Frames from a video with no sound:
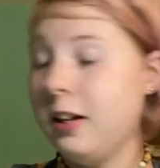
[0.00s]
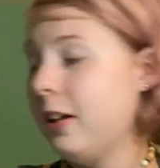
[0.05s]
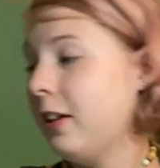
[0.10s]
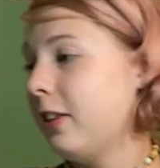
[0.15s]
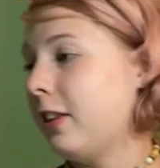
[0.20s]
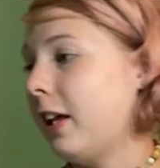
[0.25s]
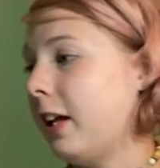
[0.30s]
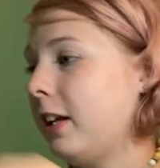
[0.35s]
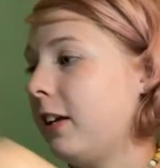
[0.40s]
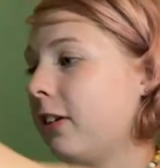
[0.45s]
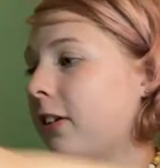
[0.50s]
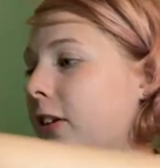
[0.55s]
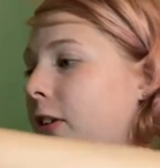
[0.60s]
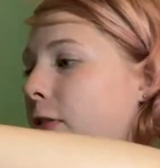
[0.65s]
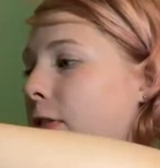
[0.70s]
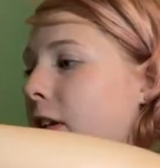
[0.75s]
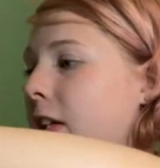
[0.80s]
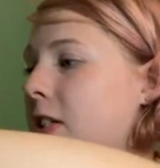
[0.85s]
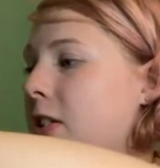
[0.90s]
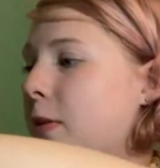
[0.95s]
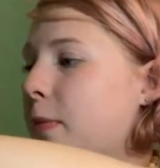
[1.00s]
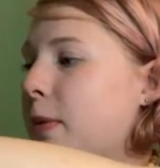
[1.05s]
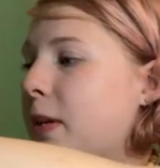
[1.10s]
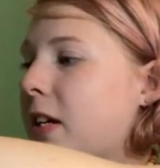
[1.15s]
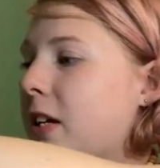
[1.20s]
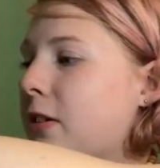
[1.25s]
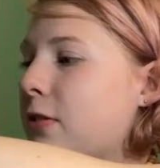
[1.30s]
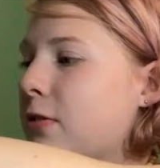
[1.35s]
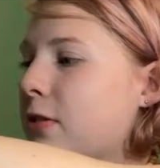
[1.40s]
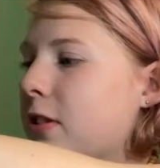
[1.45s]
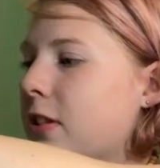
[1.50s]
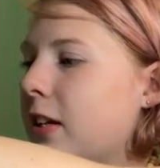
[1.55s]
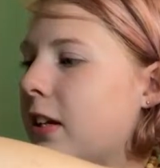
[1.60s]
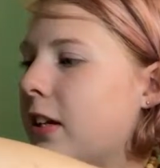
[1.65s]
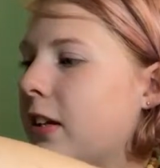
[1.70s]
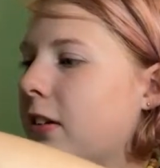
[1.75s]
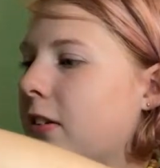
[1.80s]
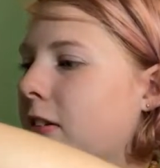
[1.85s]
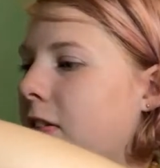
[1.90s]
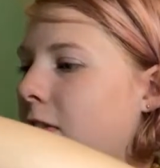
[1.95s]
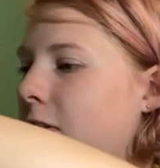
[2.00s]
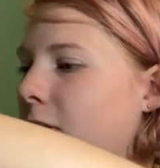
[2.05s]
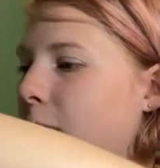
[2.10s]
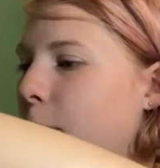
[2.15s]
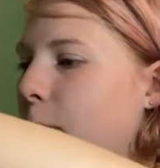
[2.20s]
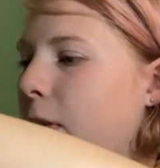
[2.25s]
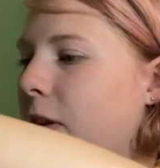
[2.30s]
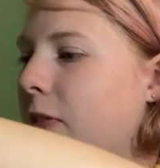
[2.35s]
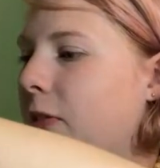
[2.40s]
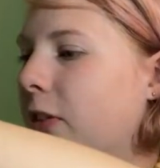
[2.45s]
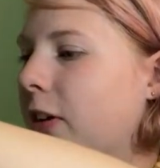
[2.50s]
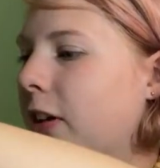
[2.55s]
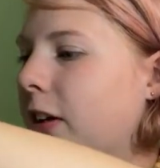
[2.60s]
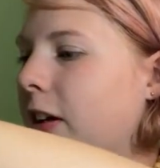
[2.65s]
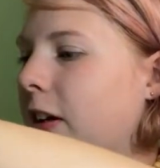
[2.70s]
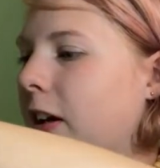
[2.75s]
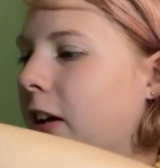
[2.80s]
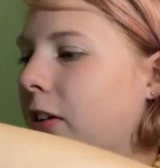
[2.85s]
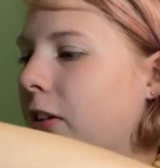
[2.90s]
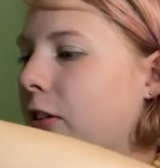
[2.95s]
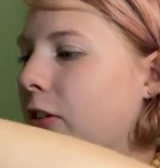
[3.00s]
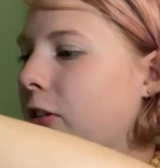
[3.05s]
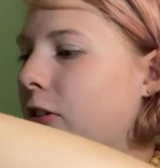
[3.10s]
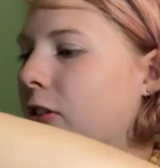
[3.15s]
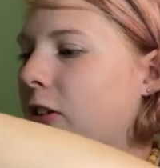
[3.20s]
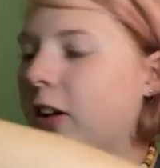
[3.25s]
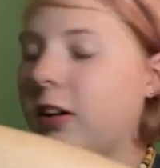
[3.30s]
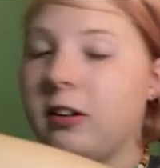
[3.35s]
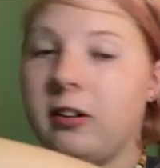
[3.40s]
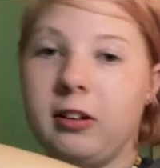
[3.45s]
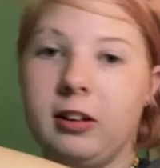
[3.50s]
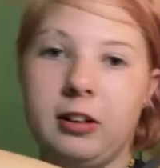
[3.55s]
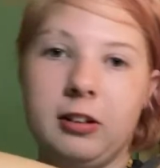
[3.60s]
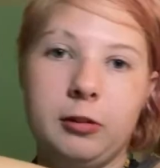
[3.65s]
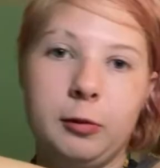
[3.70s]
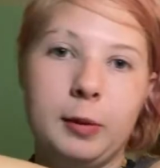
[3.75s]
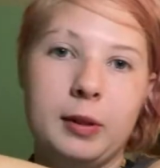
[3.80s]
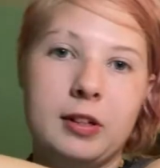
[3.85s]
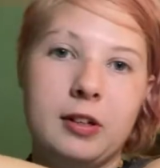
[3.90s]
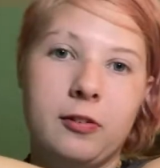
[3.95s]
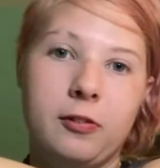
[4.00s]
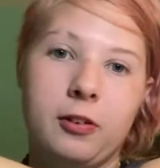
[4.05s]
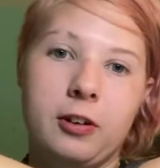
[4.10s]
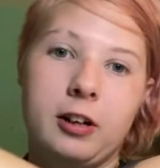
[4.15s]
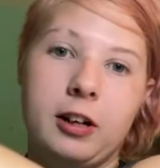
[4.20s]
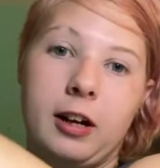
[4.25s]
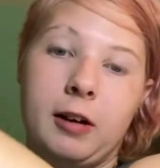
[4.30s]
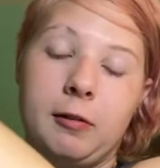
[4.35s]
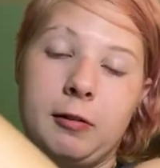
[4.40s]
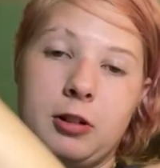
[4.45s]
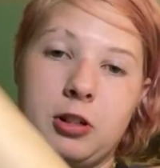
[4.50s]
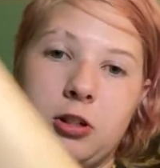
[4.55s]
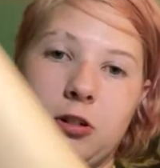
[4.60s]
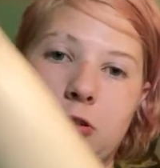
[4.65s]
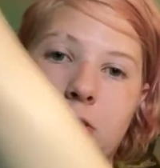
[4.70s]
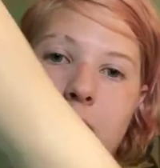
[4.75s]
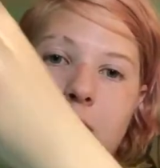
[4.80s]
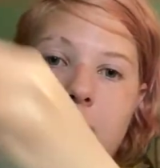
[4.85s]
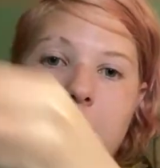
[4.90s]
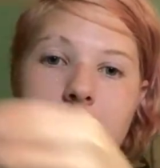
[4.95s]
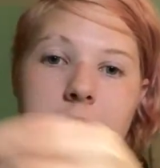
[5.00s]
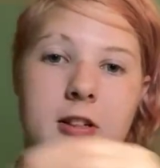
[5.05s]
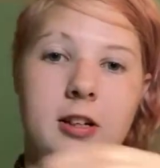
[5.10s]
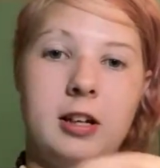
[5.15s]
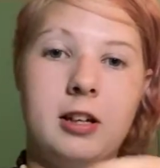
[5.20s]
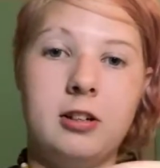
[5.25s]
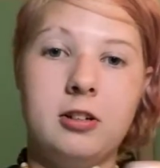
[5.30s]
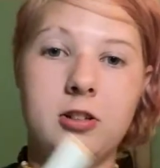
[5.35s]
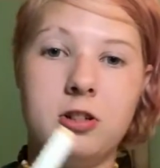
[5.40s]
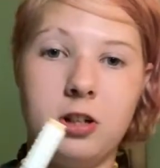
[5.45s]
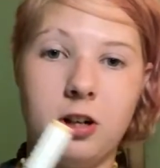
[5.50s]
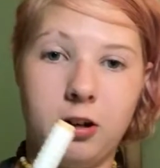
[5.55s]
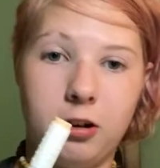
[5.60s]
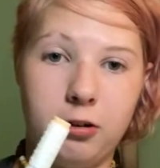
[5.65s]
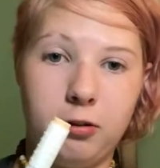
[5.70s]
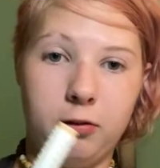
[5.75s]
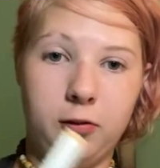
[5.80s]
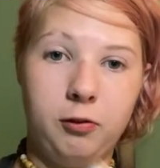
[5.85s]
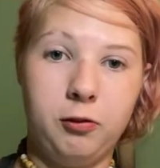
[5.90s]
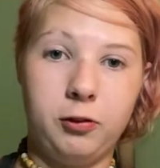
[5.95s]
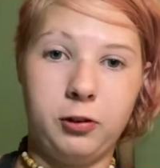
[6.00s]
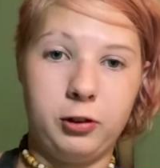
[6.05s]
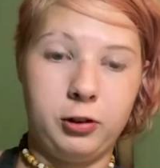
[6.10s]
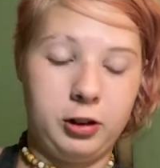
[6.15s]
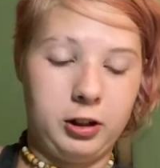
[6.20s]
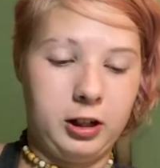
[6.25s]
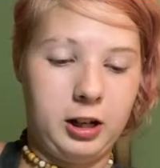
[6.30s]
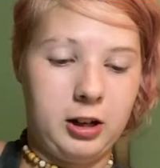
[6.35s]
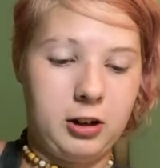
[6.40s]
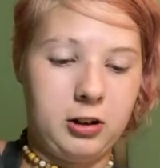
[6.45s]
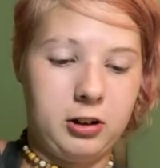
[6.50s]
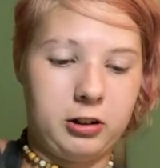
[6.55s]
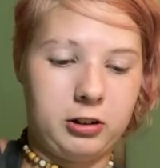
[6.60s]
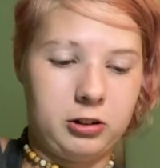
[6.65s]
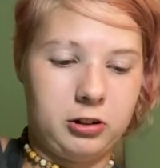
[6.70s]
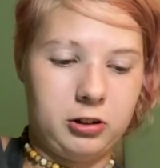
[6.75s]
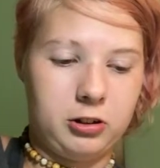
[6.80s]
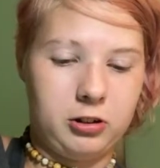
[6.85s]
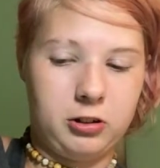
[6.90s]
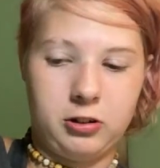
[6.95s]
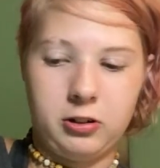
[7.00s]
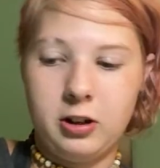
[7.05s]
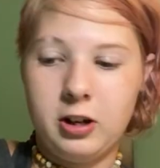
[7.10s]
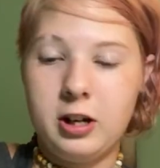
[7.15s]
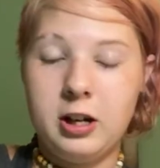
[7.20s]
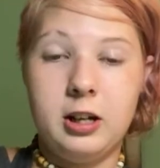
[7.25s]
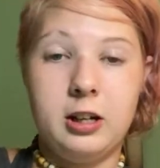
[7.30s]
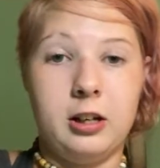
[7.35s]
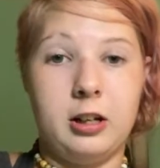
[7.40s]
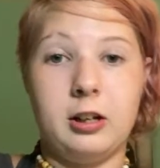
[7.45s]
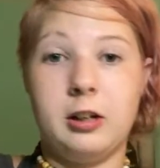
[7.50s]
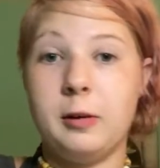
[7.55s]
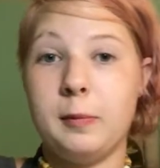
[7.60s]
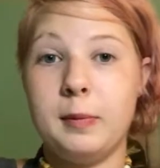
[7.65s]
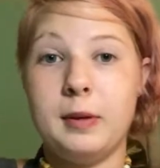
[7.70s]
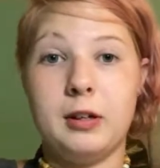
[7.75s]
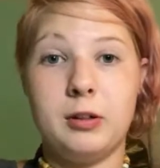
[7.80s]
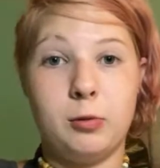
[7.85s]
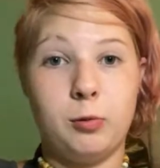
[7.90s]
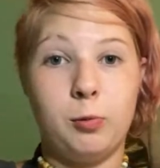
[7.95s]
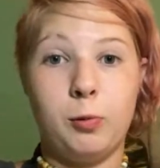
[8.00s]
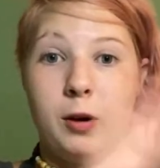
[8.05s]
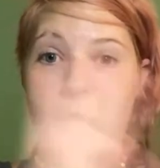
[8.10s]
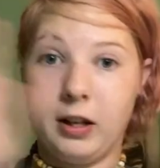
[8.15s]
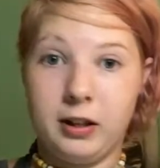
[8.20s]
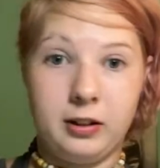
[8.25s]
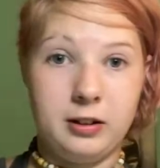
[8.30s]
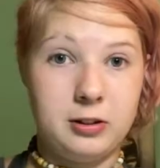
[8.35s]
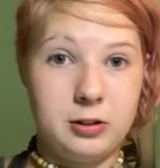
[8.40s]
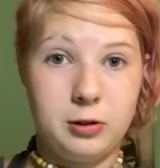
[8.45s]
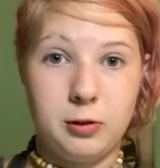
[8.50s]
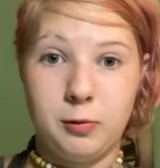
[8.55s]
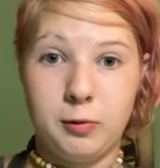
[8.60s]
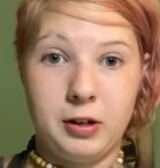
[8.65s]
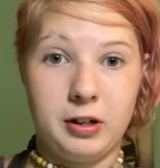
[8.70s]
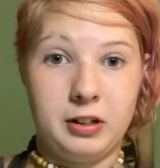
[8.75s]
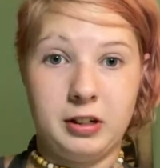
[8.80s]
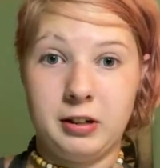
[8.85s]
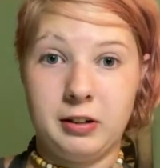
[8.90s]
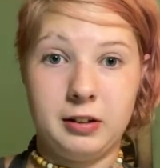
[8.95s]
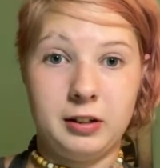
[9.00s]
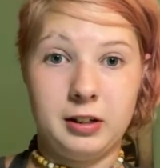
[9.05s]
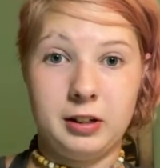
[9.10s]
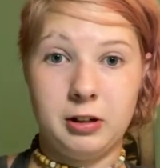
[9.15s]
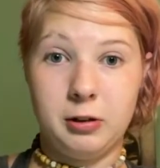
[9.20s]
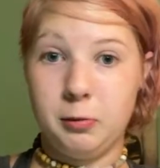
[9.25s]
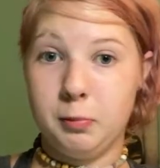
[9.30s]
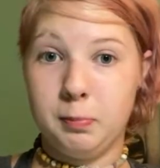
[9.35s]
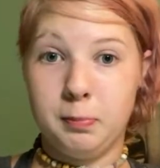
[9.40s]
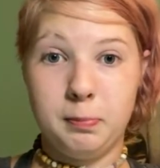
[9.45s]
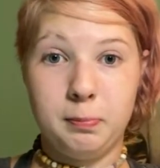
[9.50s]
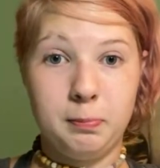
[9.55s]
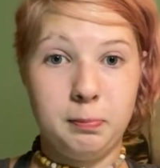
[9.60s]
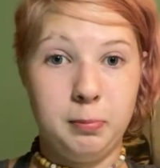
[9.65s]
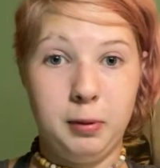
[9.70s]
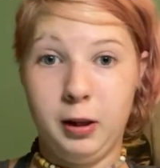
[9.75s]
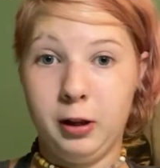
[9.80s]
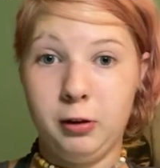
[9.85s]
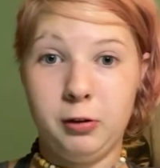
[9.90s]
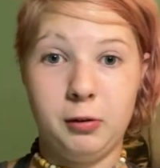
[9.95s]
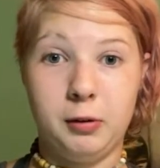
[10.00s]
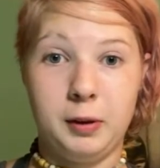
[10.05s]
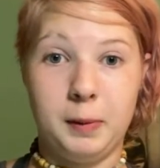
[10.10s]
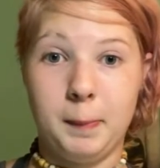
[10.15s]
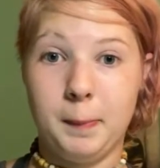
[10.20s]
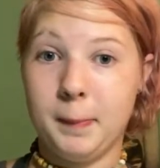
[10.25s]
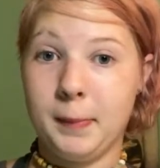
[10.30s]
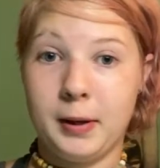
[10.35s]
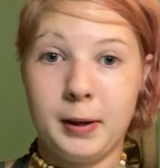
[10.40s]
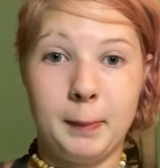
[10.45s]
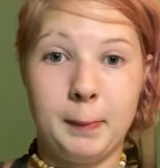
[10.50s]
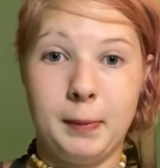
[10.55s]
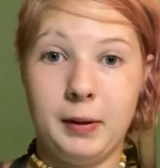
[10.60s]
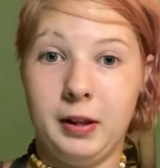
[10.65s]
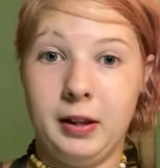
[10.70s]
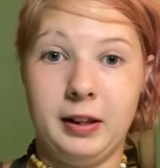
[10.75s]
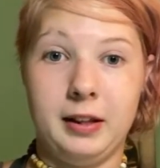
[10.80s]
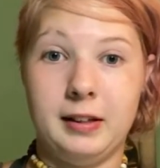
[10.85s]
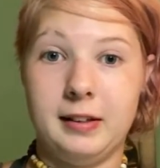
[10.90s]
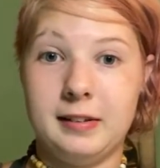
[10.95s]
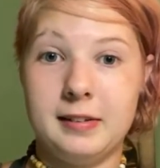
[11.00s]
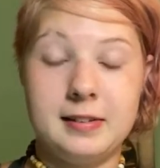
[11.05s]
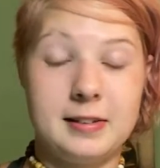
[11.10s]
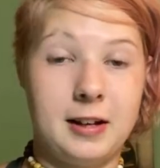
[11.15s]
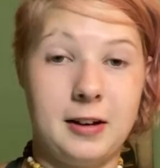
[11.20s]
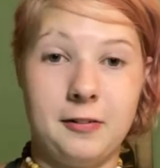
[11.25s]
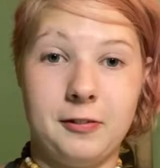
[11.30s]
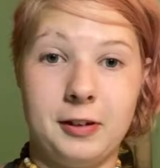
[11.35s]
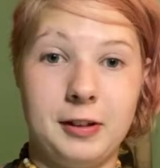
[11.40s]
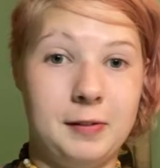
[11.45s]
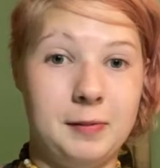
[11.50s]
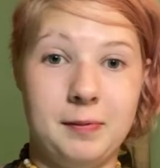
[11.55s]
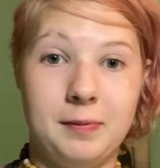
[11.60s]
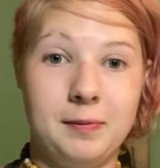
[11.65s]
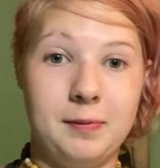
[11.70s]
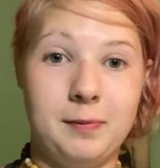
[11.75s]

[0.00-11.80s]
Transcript: then you're going to be using some different colors that are a little bit different. I would choose a skin tone for the characters, and it could be as wild as you want. You can do blue and purple and stuff and